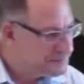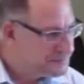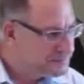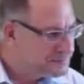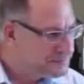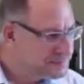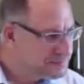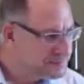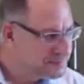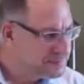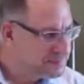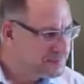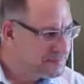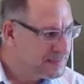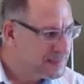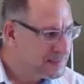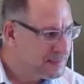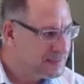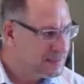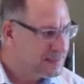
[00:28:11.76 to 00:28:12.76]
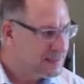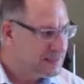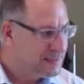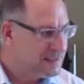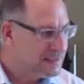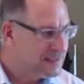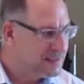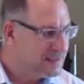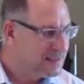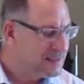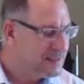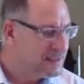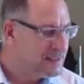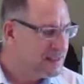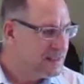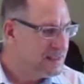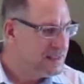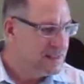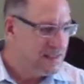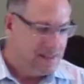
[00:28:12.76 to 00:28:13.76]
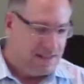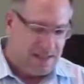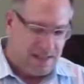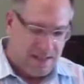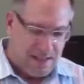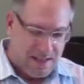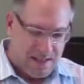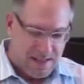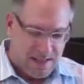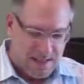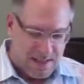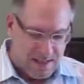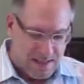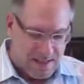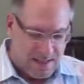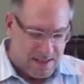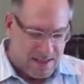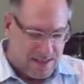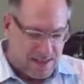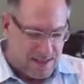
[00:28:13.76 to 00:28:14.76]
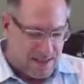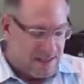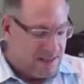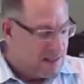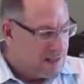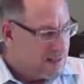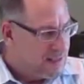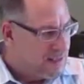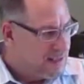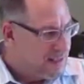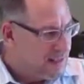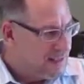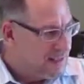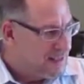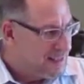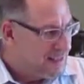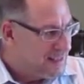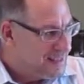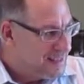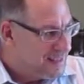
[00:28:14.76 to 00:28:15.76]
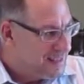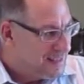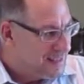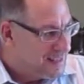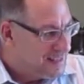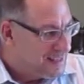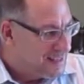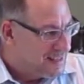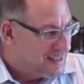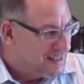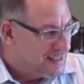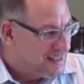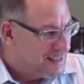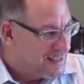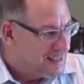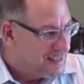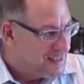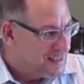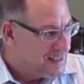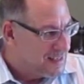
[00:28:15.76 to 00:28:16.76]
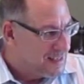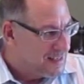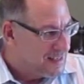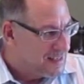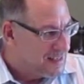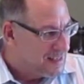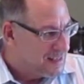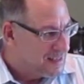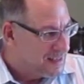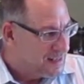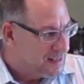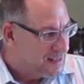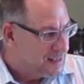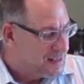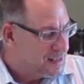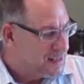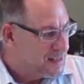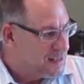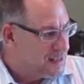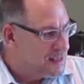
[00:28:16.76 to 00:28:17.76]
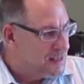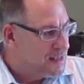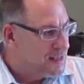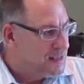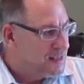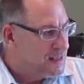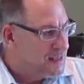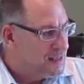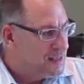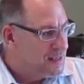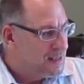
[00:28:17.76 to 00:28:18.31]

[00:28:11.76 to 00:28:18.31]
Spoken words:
(no one is talking)